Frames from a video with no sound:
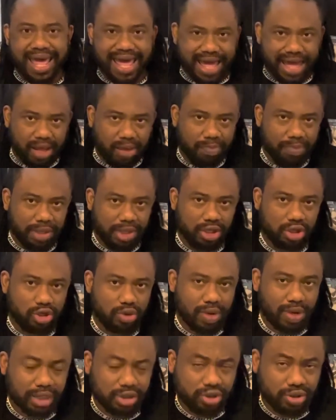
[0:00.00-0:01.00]
helping
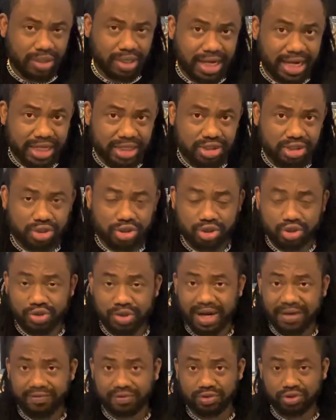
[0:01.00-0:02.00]
you actualize your
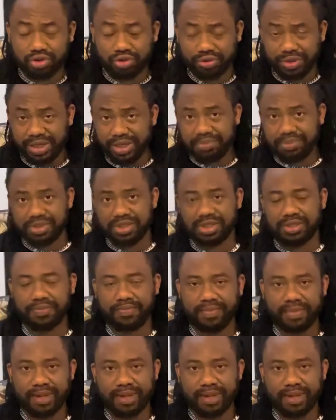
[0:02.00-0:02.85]
travel dreams.